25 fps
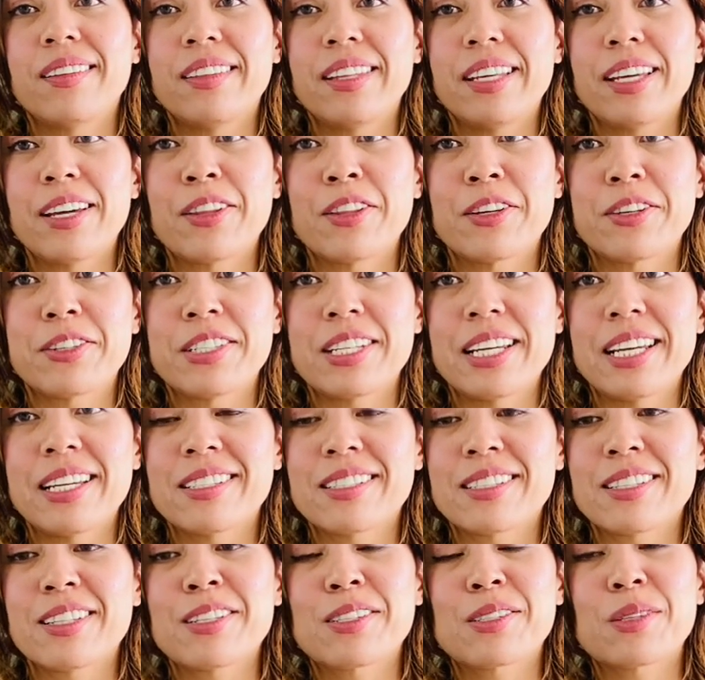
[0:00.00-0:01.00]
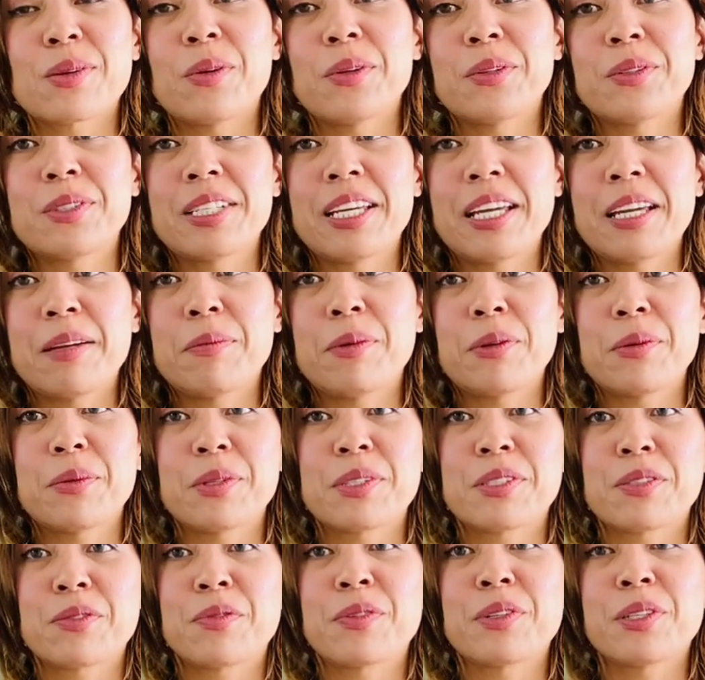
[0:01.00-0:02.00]
the other days, this whole table
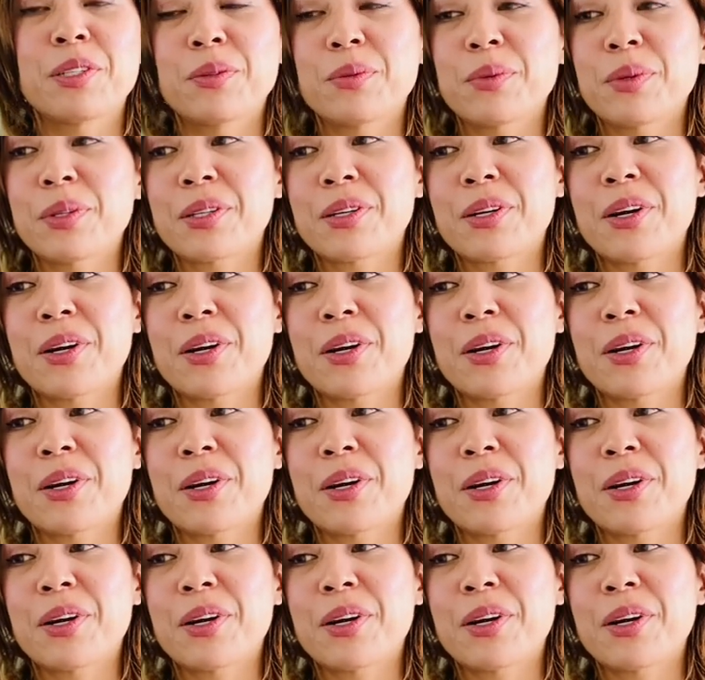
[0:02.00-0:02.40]
was filled with